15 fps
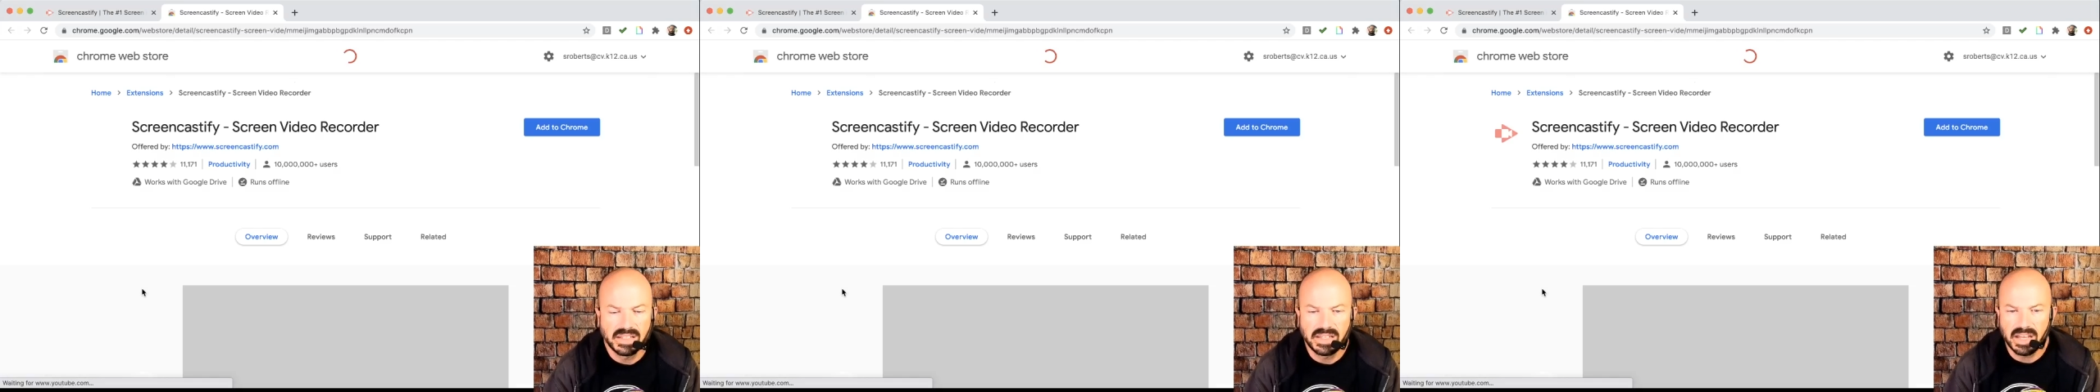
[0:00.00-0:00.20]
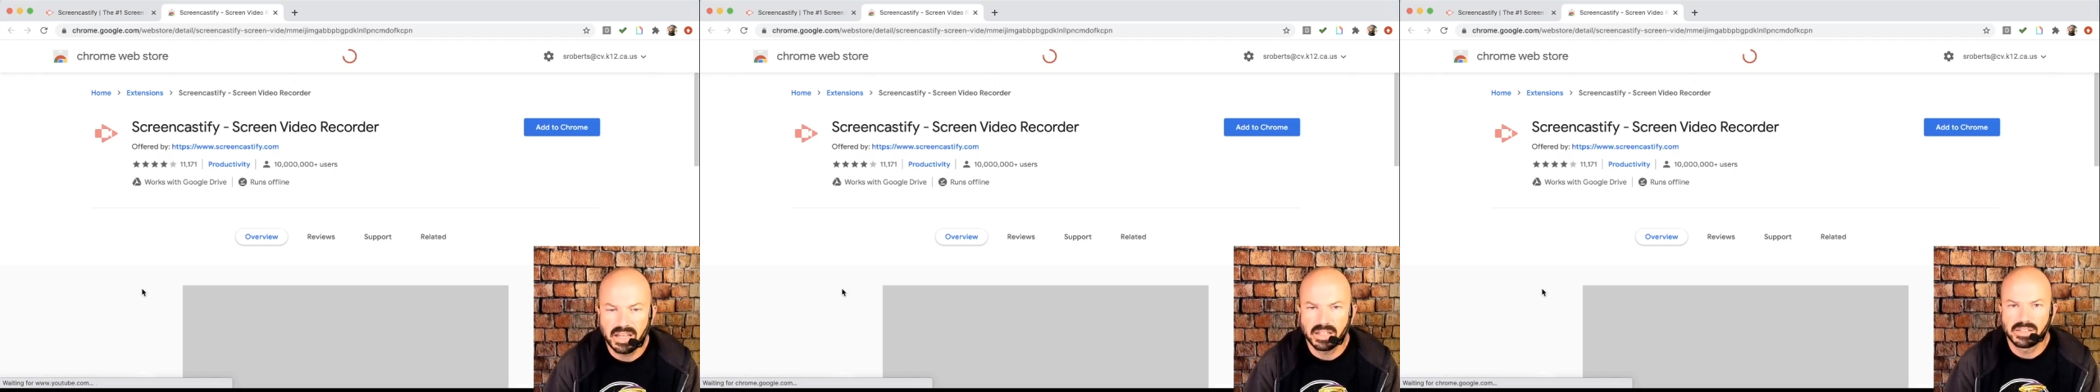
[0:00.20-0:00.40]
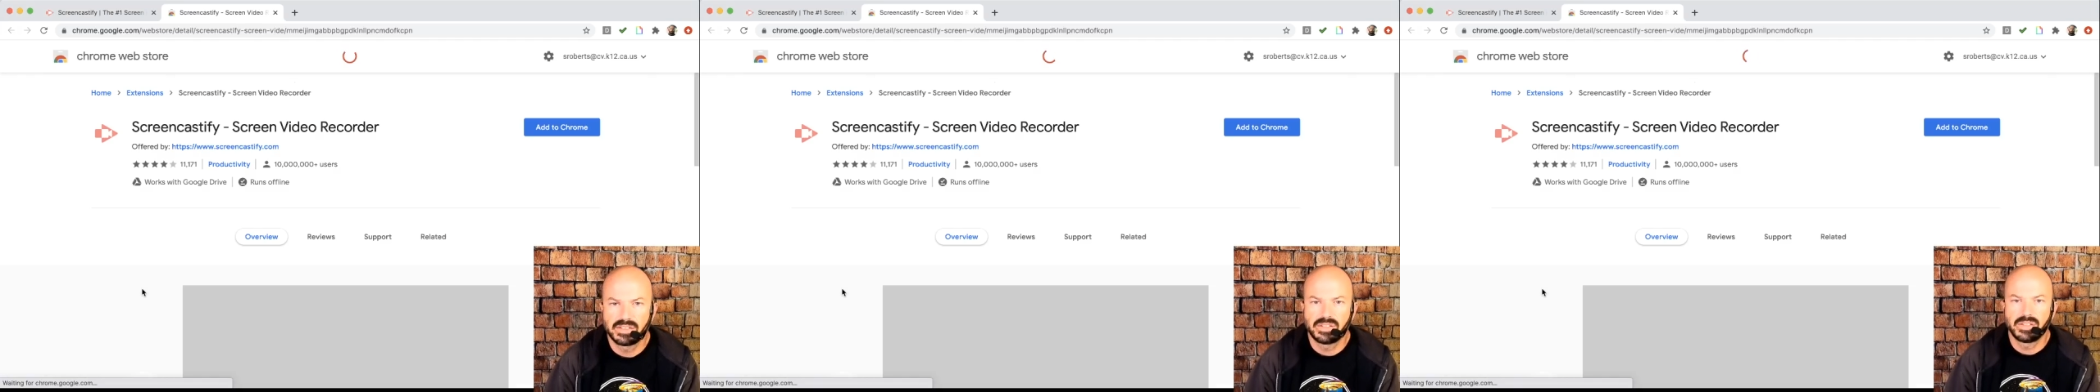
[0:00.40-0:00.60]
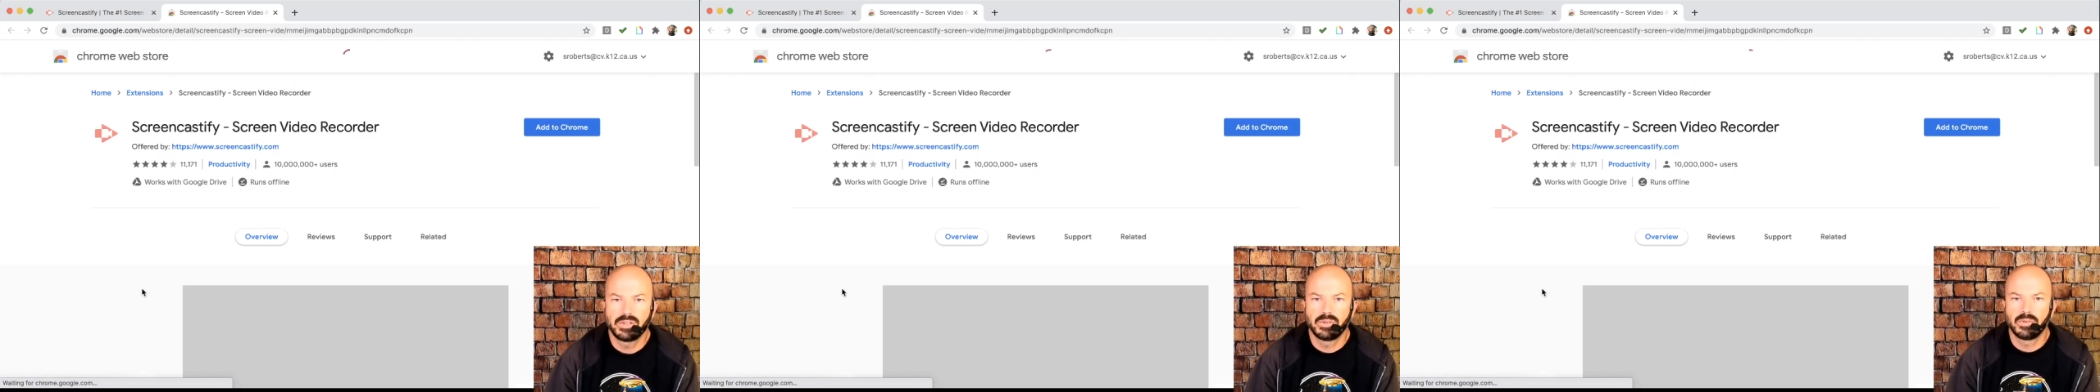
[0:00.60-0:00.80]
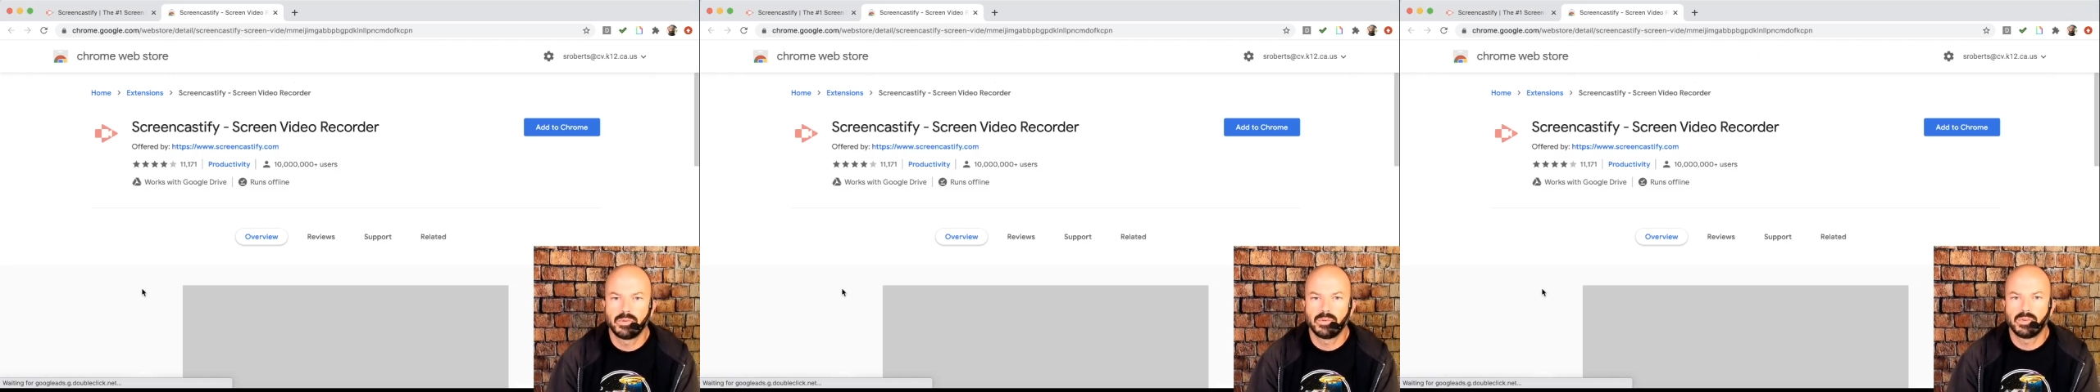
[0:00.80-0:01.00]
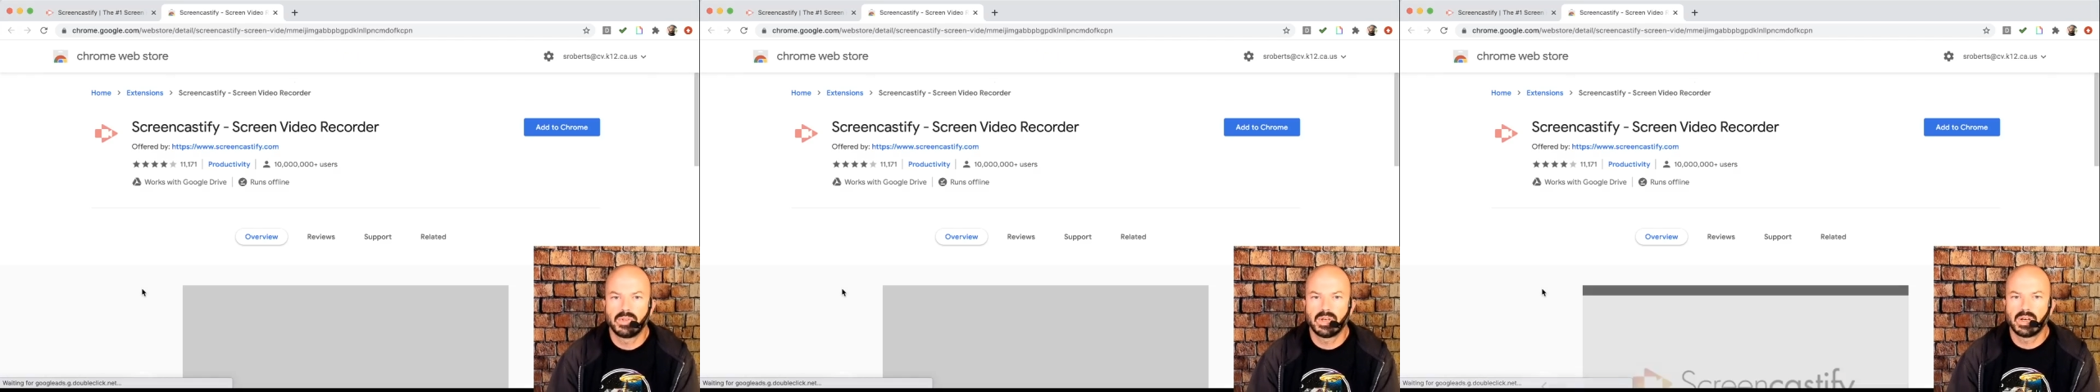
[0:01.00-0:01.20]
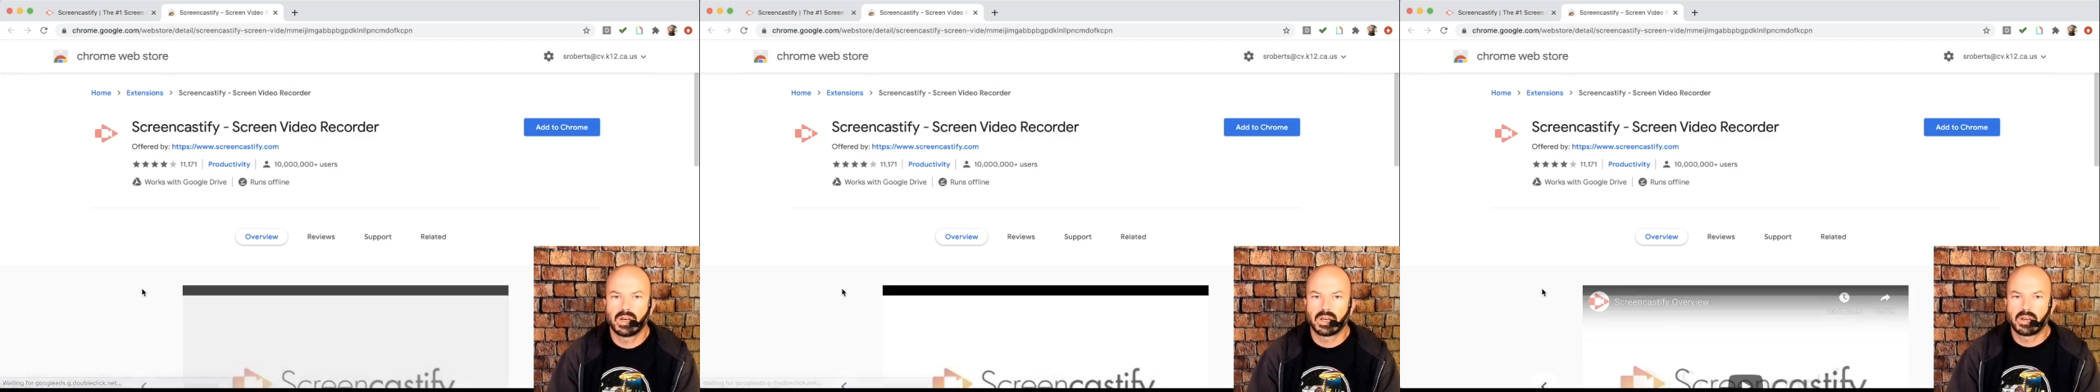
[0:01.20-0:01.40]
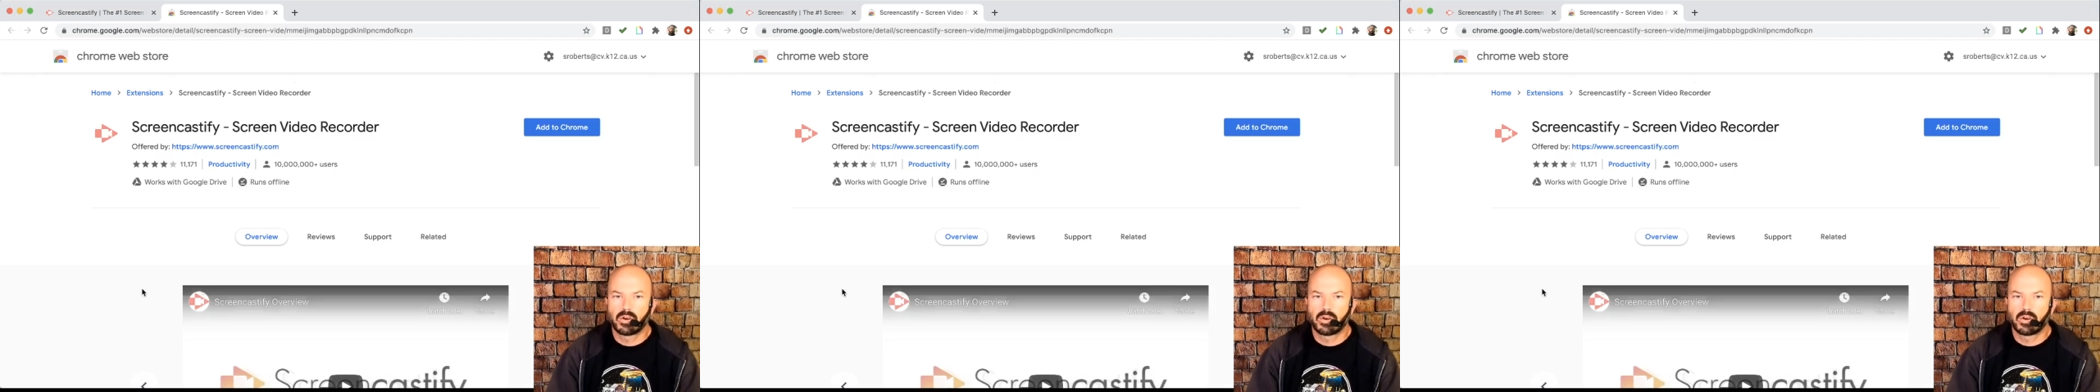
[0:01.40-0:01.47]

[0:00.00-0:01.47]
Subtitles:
to take us to the